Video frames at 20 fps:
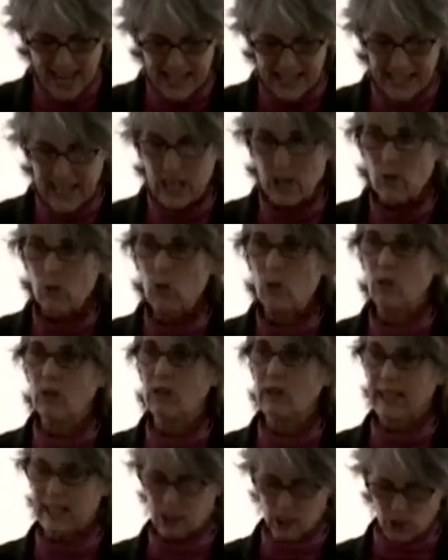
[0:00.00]
and it
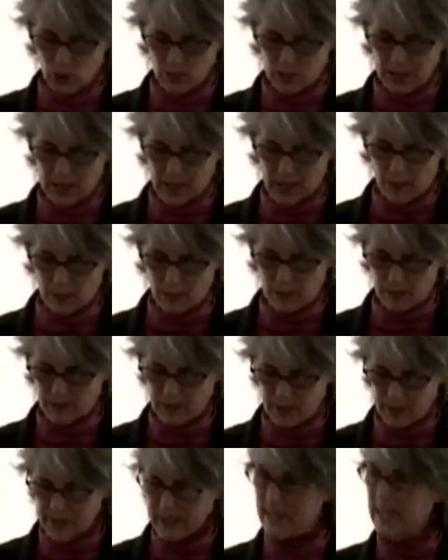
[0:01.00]
will let you become a
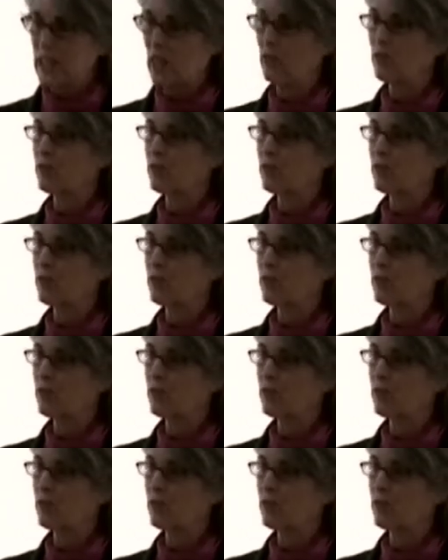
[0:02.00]
very